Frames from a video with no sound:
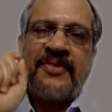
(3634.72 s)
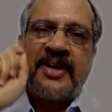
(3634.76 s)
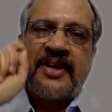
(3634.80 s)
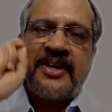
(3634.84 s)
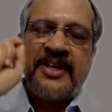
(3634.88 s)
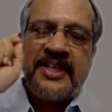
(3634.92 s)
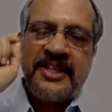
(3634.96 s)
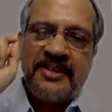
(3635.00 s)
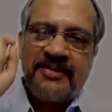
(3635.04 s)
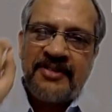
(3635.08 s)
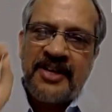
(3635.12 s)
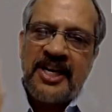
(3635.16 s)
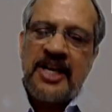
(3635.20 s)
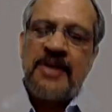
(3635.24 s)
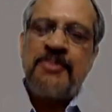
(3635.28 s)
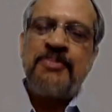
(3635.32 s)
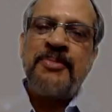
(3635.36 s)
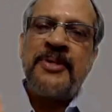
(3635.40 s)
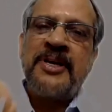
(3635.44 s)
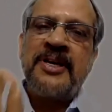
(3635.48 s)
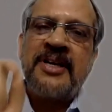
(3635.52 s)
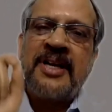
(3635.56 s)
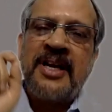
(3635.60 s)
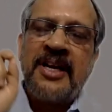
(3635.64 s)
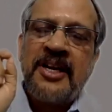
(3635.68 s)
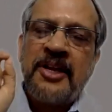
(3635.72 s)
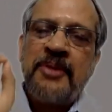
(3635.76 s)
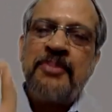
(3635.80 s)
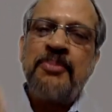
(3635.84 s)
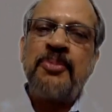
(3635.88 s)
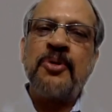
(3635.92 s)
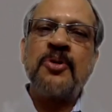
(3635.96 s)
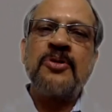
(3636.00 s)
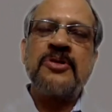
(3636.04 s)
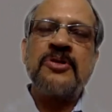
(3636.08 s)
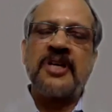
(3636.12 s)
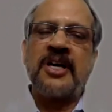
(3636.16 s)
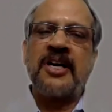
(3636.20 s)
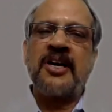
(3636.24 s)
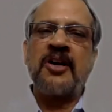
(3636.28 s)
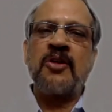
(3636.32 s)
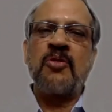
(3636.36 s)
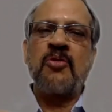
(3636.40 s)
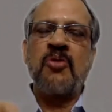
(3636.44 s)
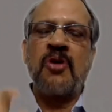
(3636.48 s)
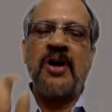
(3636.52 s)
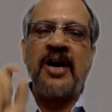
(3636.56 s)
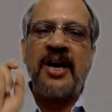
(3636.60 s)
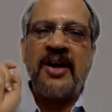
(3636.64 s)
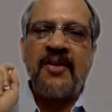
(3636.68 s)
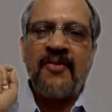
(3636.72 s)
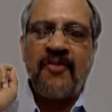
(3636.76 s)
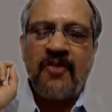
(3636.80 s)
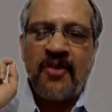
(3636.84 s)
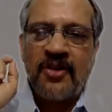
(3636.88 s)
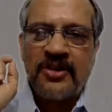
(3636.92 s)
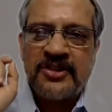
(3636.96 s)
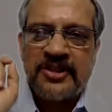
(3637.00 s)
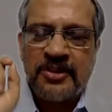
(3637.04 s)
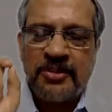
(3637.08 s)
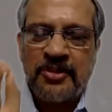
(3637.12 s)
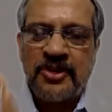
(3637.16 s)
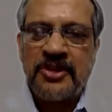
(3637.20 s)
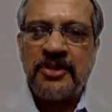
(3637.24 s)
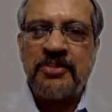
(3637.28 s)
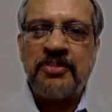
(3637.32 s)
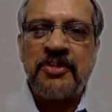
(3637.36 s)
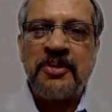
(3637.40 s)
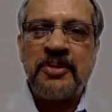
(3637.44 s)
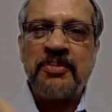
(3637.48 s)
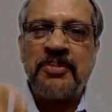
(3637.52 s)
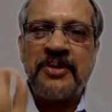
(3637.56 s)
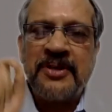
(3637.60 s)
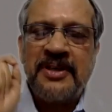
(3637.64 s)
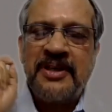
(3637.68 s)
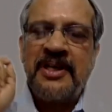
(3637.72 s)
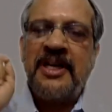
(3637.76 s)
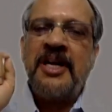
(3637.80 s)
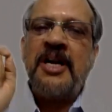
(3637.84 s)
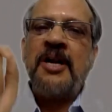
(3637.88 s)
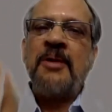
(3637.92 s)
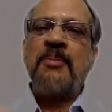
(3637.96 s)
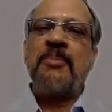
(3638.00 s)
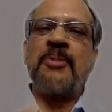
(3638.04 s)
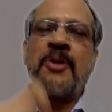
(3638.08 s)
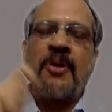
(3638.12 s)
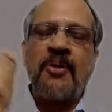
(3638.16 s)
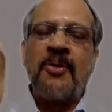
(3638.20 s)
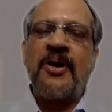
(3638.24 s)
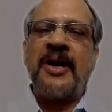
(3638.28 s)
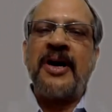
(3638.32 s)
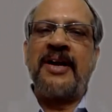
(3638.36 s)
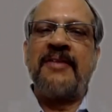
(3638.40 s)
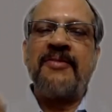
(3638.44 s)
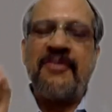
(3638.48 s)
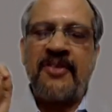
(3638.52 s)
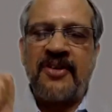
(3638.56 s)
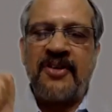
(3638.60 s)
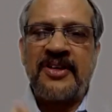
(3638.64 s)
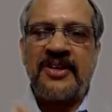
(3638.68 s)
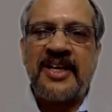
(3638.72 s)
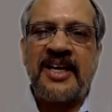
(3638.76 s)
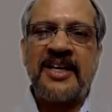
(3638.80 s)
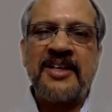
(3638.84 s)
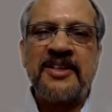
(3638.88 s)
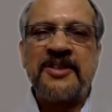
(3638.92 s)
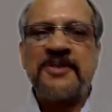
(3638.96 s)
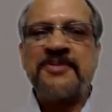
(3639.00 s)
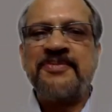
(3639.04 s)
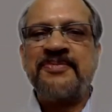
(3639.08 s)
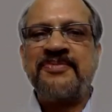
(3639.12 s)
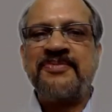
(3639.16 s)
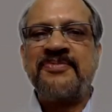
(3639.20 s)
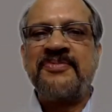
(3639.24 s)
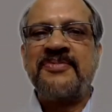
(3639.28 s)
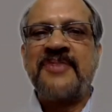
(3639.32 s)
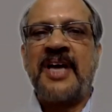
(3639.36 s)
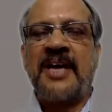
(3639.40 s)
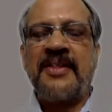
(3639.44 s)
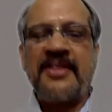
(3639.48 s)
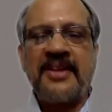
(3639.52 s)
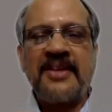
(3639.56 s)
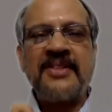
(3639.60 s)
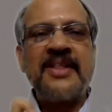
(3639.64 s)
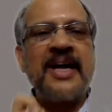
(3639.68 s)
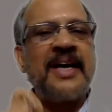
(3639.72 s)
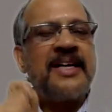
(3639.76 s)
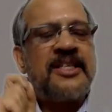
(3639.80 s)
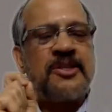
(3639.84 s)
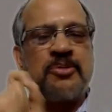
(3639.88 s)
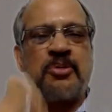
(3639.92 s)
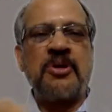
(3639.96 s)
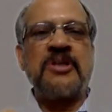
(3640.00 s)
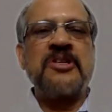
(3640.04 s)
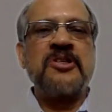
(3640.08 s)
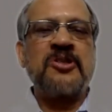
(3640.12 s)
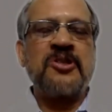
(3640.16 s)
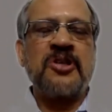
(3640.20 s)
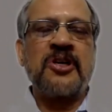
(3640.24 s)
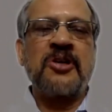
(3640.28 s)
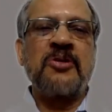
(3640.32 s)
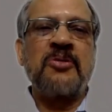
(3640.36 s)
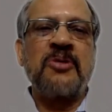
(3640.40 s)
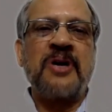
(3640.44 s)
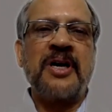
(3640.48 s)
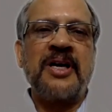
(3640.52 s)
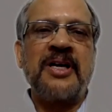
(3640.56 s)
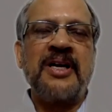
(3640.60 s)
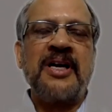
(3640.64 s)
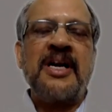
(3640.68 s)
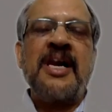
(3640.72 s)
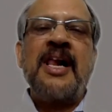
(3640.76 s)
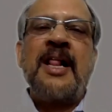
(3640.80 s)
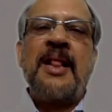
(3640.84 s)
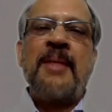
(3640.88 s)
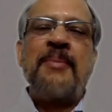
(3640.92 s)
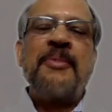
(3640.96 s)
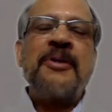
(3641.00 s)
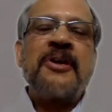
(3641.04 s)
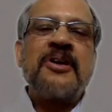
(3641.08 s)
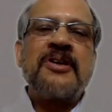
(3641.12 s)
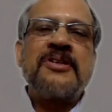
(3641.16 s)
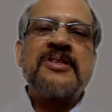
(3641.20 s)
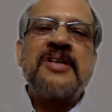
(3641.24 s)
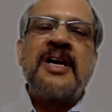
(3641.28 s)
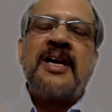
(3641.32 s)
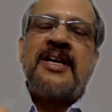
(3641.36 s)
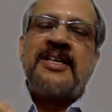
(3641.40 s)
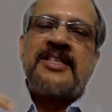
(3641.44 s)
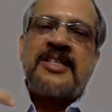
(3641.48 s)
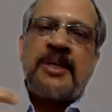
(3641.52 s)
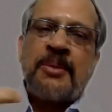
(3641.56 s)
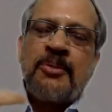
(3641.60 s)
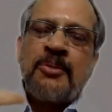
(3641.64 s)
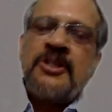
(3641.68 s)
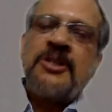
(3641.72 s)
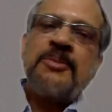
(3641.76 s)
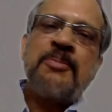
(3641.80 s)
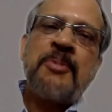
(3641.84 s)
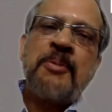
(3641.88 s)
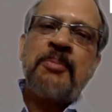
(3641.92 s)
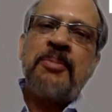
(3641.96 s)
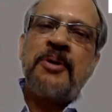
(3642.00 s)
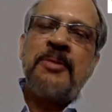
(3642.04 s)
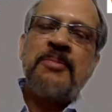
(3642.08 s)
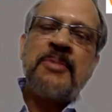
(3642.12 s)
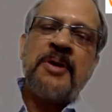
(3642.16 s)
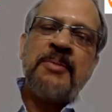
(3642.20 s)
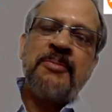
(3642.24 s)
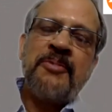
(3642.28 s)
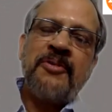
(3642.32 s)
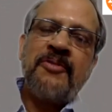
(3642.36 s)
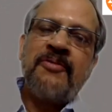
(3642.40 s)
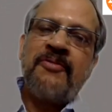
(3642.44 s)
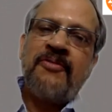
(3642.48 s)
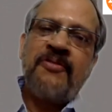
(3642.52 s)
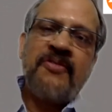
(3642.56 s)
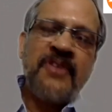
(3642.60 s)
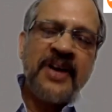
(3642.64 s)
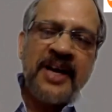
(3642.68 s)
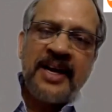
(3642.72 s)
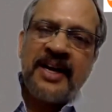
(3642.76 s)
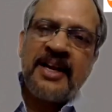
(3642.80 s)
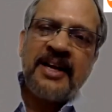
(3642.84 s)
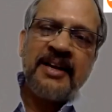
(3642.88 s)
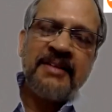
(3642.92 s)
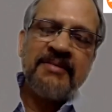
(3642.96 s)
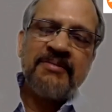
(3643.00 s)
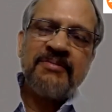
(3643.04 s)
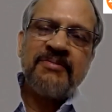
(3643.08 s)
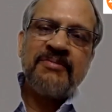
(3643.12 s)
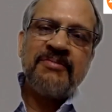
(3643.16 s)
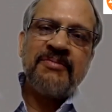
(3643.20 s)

developmental inputs are required for some other people, provide for that. I think that's what is required. Because some other people may be very